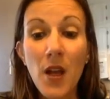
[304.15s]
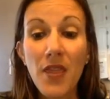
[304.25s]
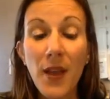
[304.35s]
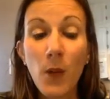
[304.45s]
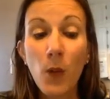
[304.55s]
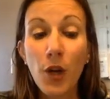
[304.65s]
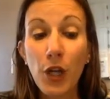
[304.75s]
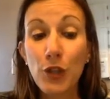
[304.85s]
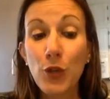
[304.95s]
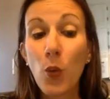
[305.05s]
They
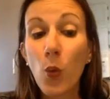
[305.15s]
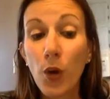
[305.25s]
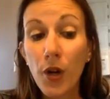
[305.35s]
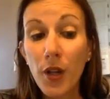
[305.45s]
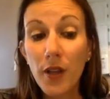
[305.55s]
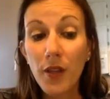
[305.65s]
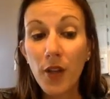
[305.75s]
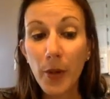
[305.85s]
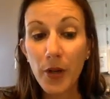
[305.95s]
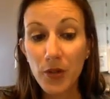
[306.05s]
work toward their
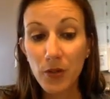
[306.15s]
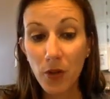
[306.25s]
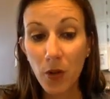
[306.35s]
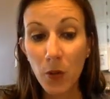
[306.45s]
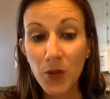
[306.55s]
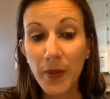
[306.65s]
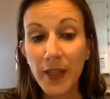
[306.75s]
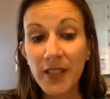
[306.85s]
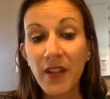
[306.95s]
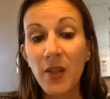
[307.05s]
personal goals by
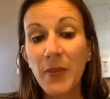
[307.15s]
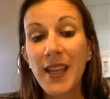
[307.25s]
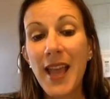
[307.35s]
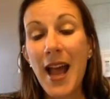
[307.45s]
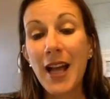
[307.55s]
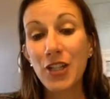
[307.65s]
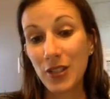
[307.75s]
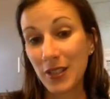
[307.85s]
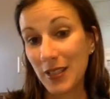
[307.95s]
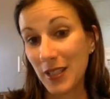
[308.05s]
developing
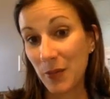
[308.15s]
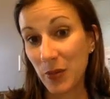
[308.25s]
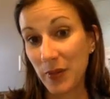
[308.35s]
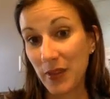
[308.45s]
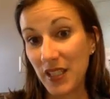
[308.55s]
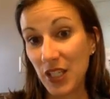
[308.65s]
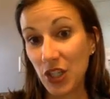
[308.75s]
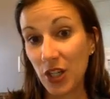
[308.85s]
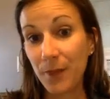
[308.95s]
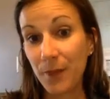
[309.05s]
action steps with the
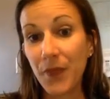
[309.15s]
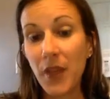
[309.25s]
teacher.